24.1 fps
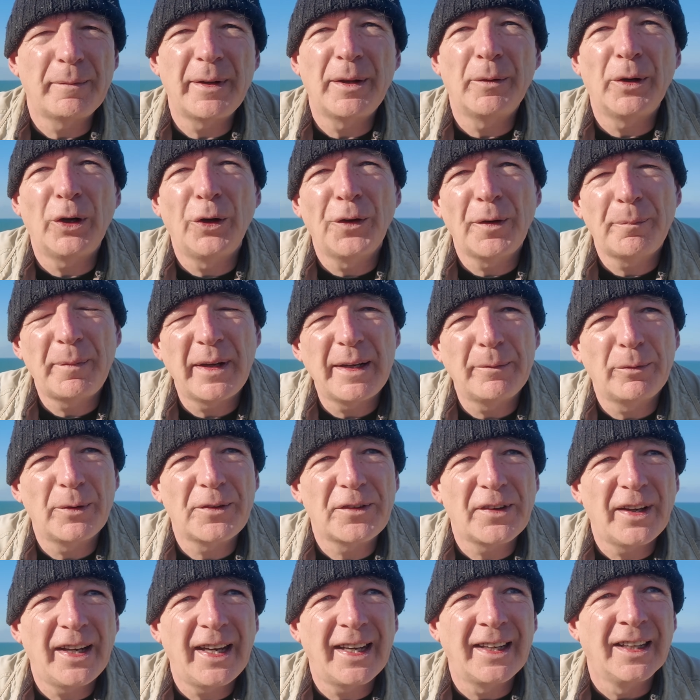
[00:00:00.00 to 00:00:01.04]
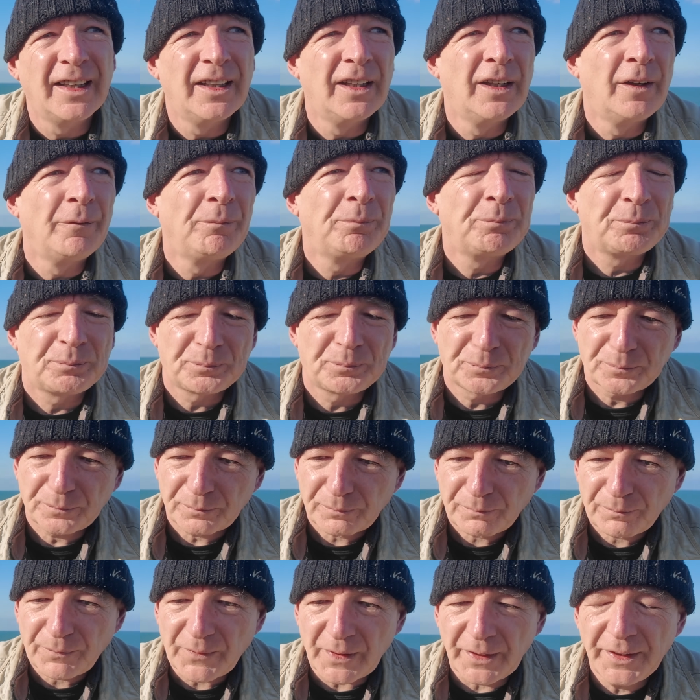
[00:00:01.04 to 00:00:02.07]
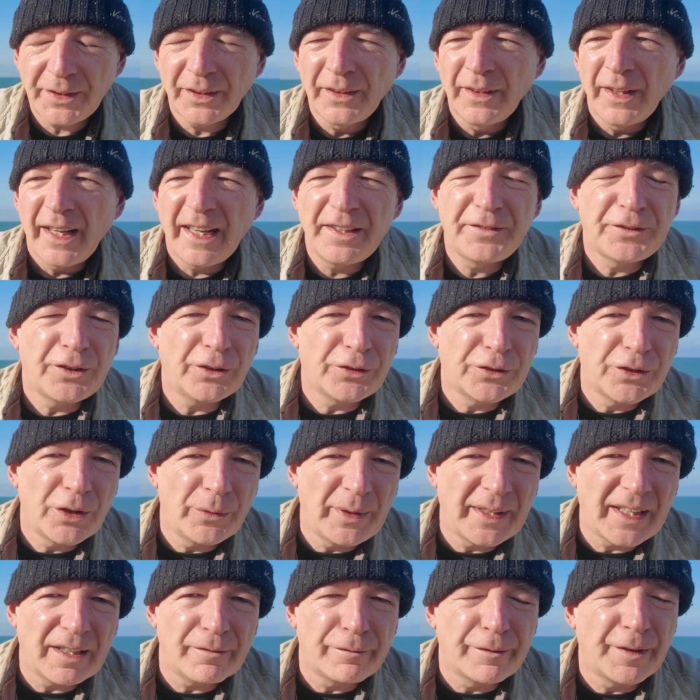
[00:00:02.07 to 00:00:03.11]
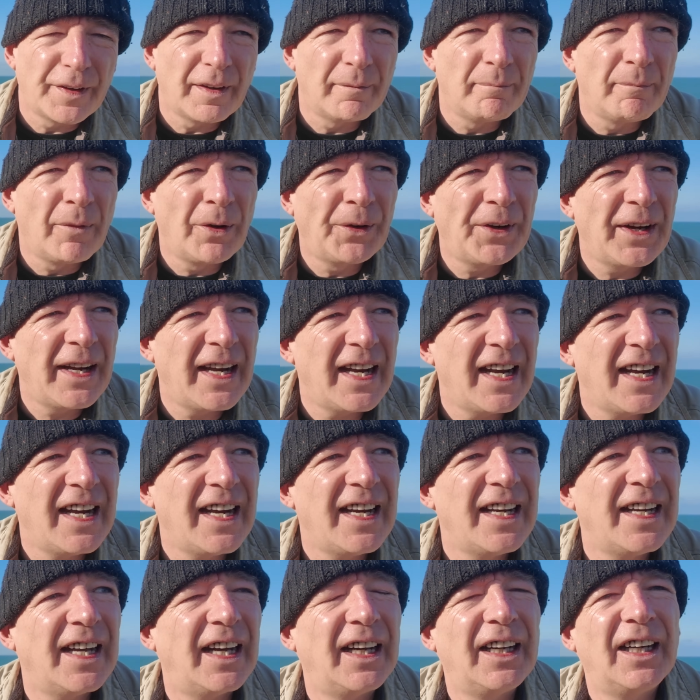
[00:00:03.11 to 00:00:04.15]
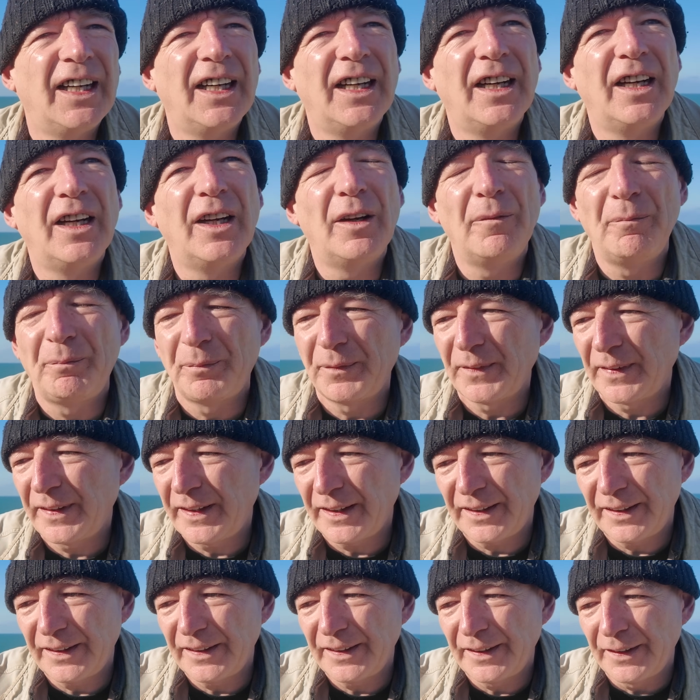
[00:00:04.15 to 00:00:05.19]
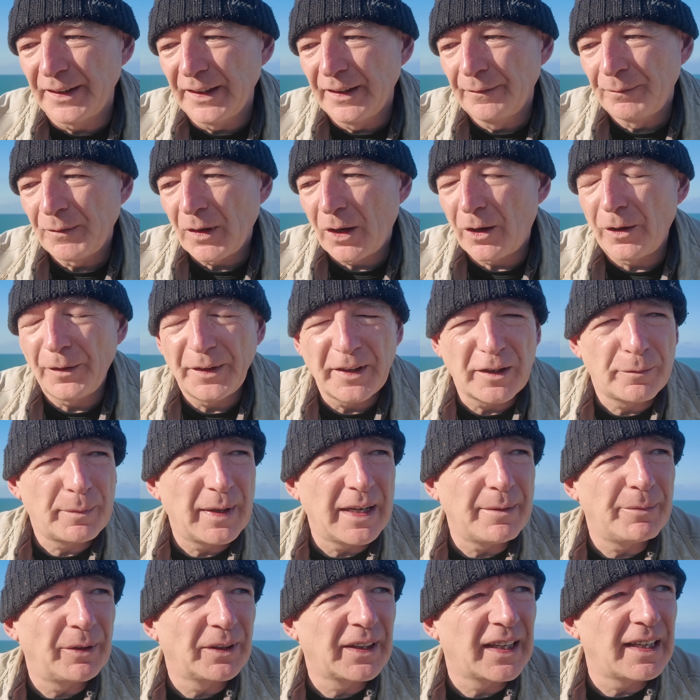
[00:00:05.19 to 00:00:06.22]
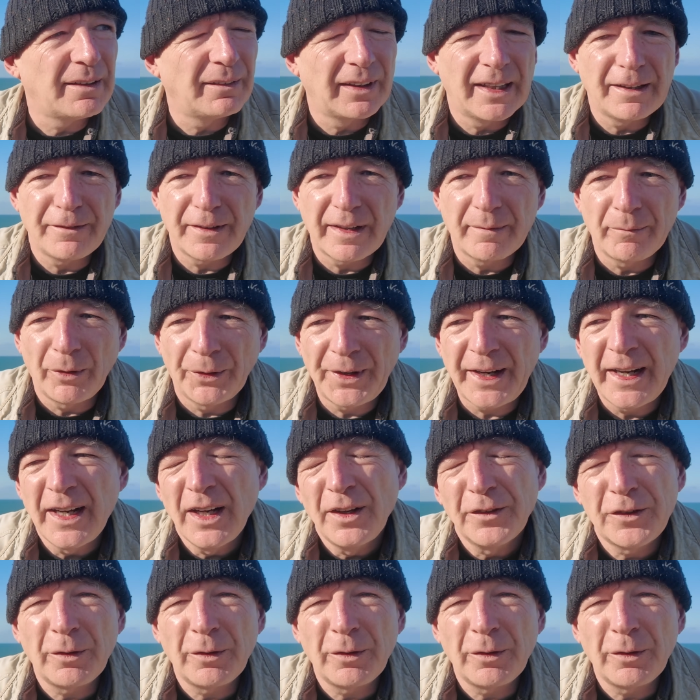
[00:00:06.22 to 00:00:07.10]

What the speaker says: I mean, there were other people saying, he's just doing it for the money, all these people keep leaving him money.